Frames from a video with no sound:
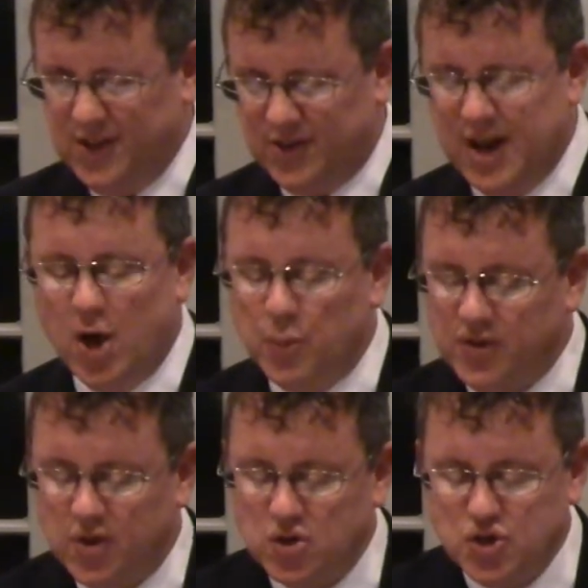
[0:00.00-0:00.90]
and helps
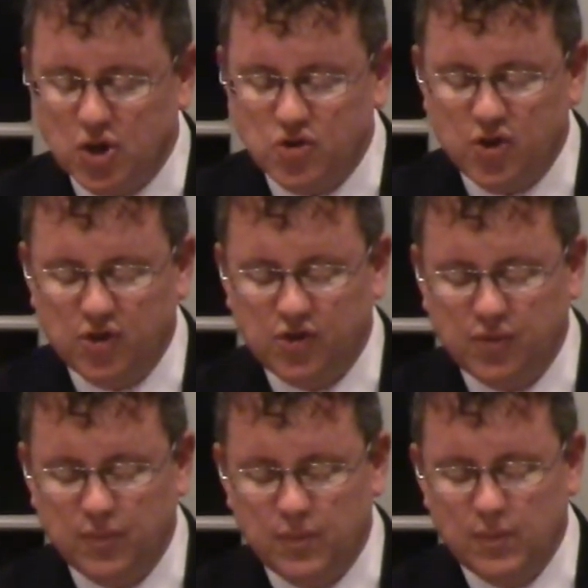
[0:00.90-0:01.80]
other churches.
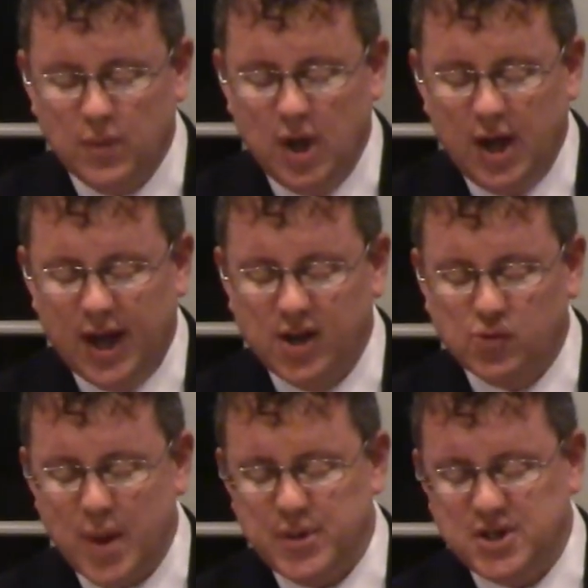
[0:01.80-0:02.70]
And his
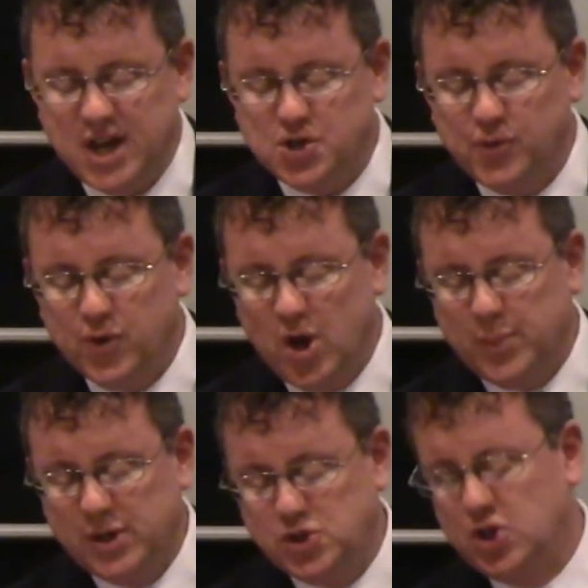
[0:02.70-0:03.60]
reputation for
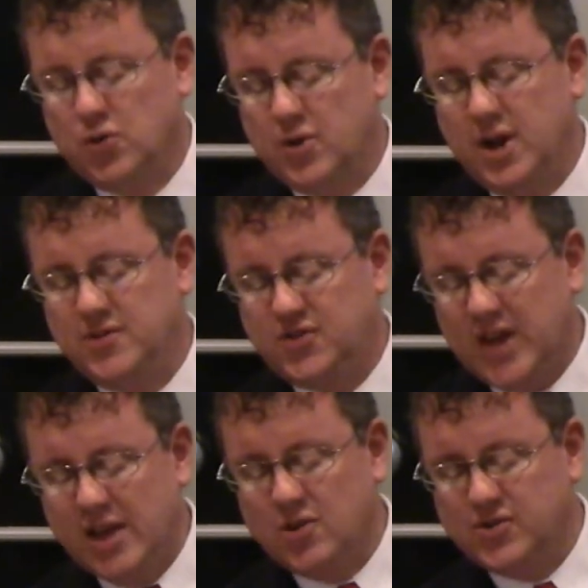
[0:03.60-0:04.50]
helping children and
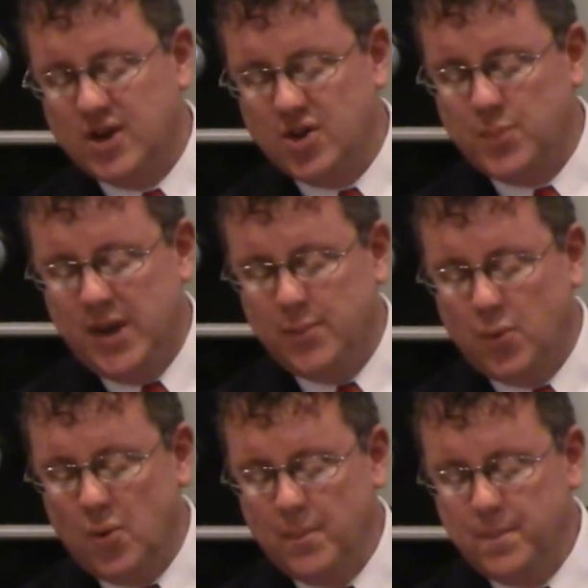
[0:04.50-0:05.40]
sailors and other
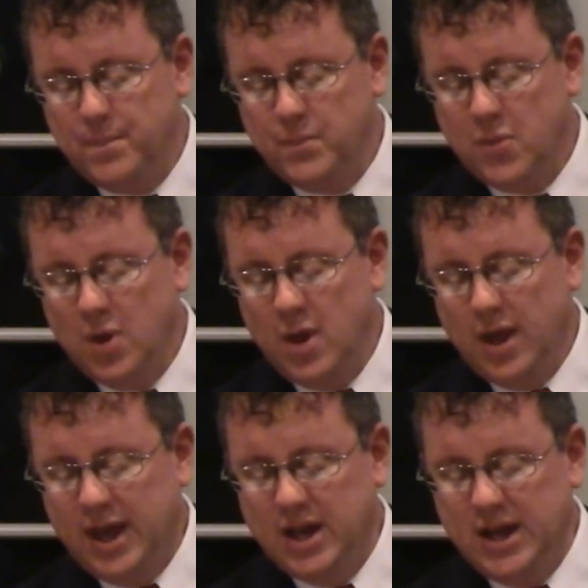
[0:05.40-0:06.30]
people
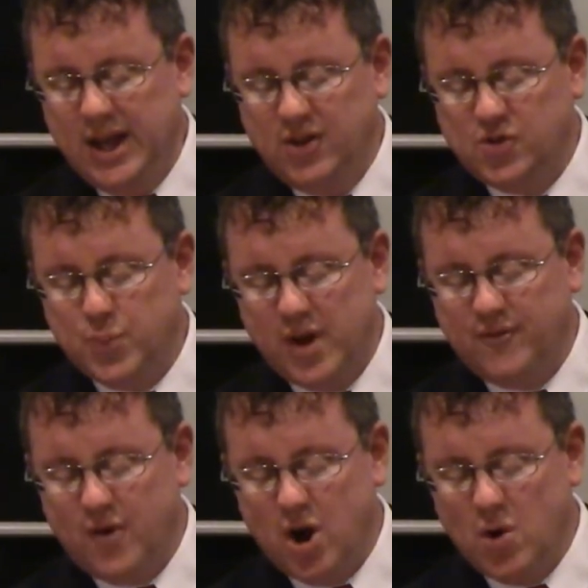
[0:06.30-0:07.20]
in need spread
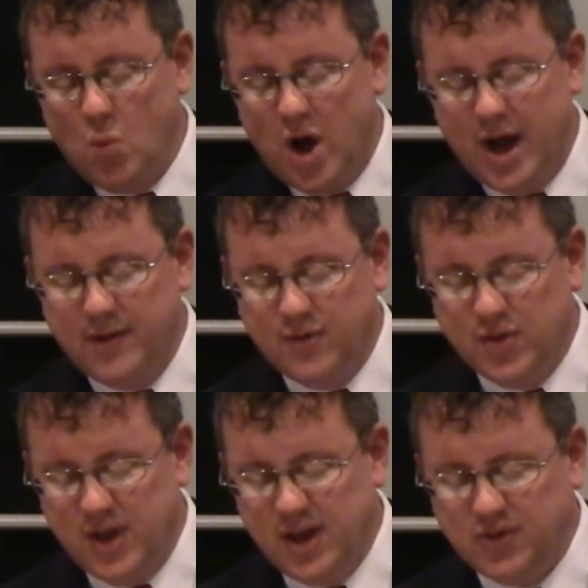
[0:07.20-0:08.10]
far and wide. For
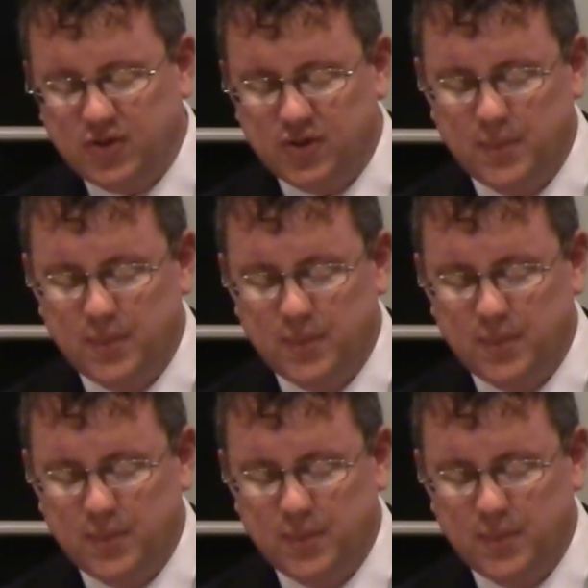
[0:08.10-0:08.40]
this,